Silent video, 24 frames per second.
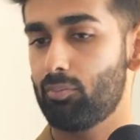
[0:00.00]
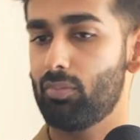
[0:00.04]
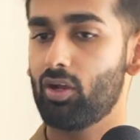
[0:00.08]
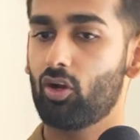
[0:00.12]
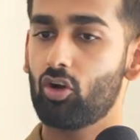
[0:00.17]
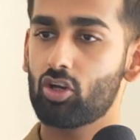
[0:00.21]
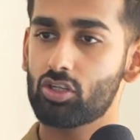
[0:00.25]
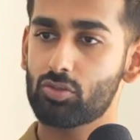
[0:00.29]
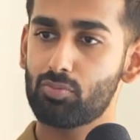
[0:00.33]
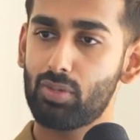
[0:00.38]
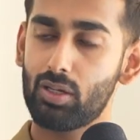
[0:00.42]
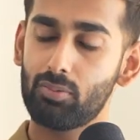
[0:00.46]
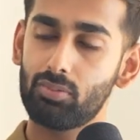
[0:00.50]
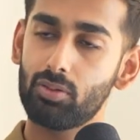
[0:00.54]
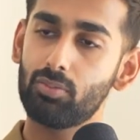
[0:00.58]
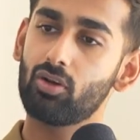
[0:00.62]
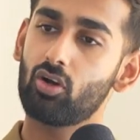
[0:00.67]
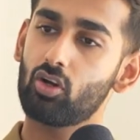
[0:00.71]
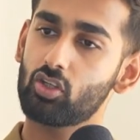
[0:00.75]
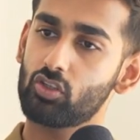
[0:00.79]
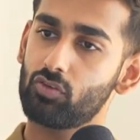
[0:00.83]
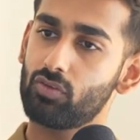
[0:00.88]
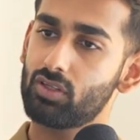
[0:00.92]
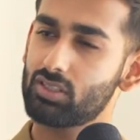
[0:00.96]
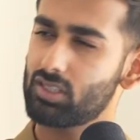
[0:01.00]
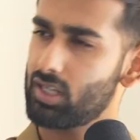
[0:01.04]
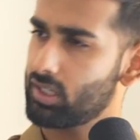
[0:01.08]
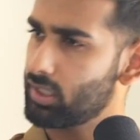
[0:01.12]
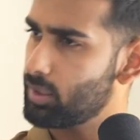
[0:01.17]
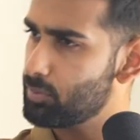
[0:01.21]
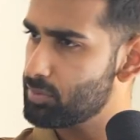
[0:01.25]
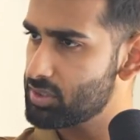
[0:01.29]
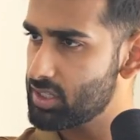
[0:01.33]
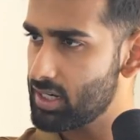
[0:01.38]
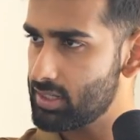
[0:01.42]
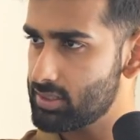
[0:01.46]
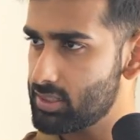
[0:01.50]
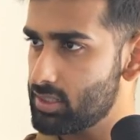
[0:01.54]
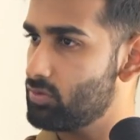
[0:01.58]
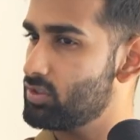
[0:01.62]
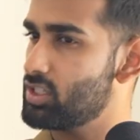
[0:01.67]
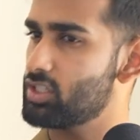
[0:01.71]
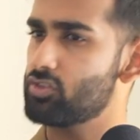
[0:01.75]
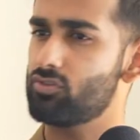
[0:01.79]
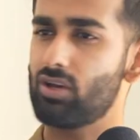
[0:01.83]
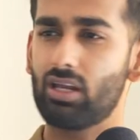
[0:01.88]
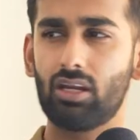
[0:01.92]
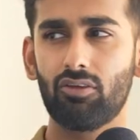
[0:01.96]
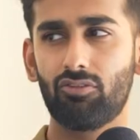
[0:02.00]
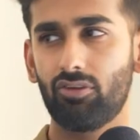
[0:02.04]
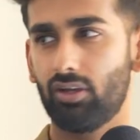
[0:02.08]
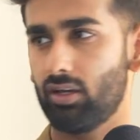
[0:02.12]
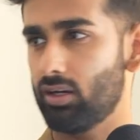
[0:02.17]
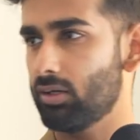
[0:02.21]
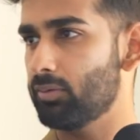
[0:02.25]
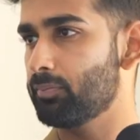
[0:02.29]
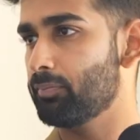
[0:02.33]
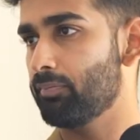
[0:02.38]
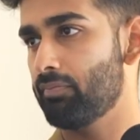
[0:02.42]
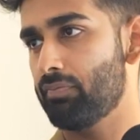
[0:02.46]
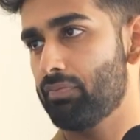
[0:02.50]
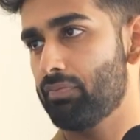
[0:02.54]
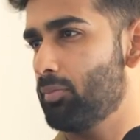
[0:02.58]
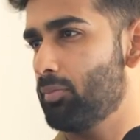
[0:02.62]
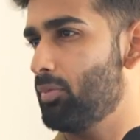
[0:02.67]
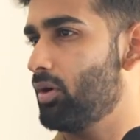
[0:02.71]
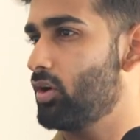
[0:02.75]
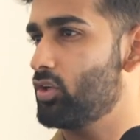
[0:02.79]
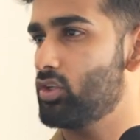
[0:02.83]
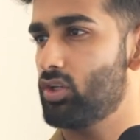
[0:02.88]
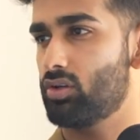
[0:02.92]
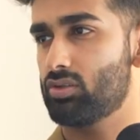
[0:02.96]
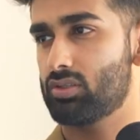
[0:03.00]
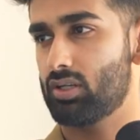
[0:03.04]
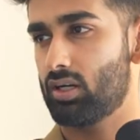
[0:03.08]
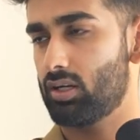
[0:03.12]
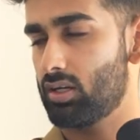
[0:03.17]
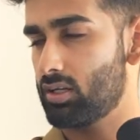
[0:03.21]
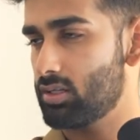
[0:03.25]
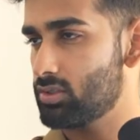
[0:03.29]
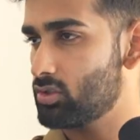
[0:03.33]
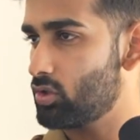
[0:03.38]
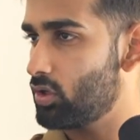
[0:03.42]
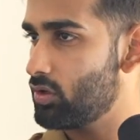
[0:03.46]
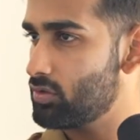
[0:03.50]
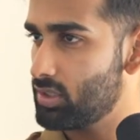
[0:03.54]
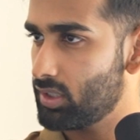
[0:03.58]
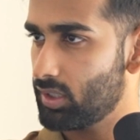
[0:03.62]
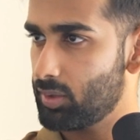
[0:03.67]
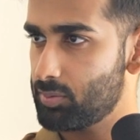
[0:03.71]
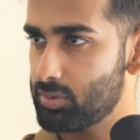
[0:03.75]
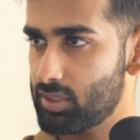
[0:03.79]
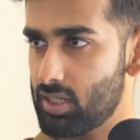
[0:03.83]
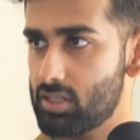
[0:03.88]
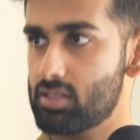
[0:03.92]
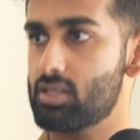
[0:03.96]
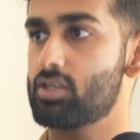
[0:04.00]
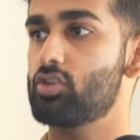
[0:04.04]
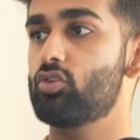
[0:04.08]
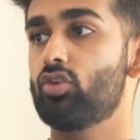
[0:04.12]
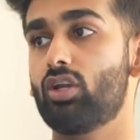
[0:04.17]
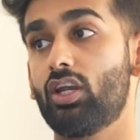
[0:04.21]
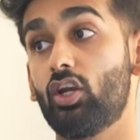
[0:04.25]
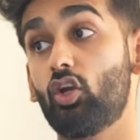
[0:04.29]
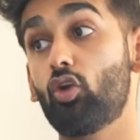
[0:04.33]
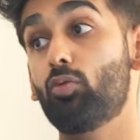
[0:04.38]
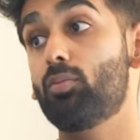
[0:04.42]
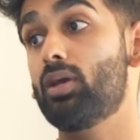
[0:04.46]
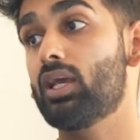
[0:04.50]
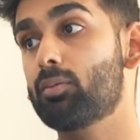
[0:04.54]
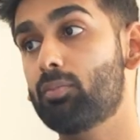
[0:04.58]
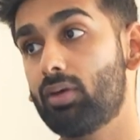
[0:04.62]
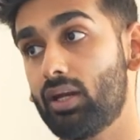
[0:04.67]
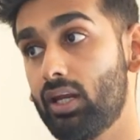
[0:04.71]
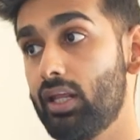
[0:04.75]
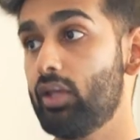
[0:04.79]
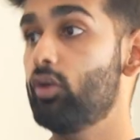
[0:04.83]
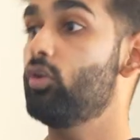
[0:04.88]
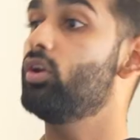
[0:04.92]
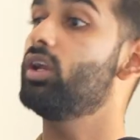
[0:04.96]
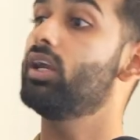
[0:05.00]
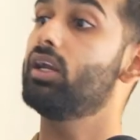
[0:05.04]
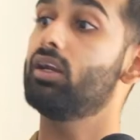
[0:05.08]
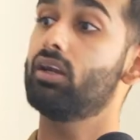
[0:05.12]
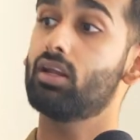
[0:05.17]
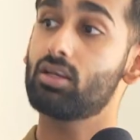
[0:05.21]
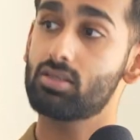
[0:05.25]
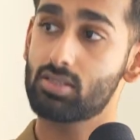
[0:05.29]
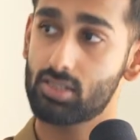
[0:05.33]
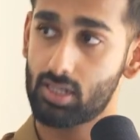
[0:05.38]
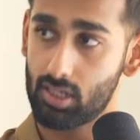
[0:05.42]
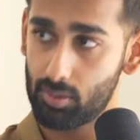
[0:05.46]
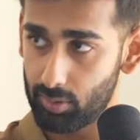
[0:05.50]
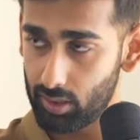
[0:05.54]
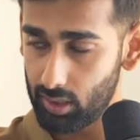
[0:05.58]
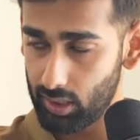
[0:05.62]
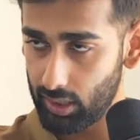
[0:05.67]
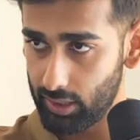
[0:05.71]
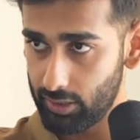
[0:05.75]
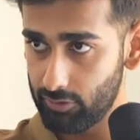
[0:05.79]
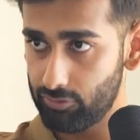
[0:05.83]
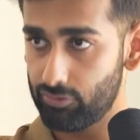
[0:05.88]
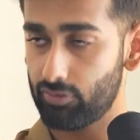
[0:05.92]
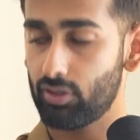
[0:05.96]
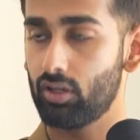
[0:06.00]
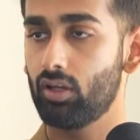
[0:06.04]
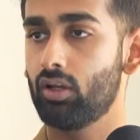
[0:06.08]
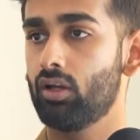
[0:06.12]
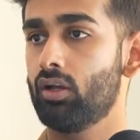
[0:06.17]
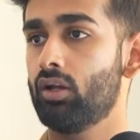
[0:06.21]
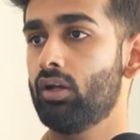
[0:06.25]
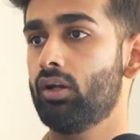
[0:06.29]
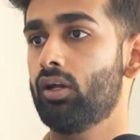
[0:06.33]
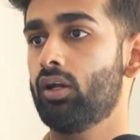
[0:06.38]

Because maybe because of the circumstances, which is very fair, because you have certain sort of circumstances, you need to make money, you need a stable life.